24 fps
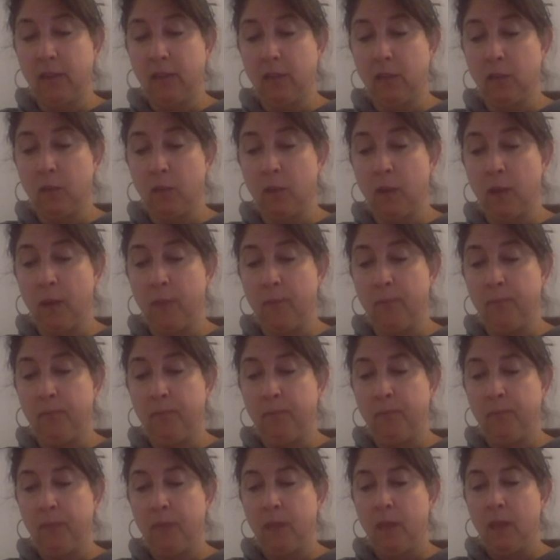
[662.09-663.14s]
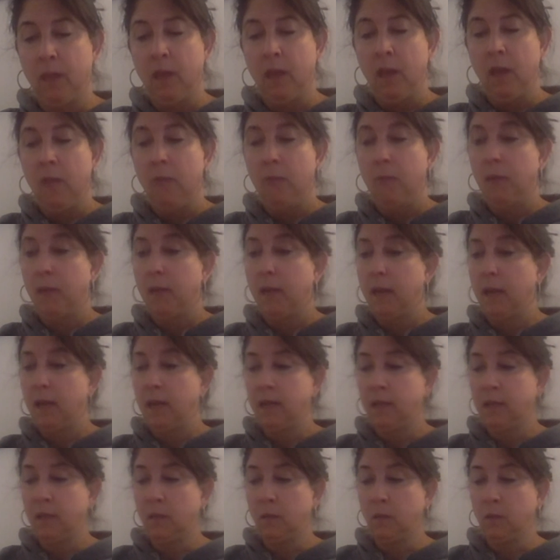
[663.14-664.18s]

in her web. My cousin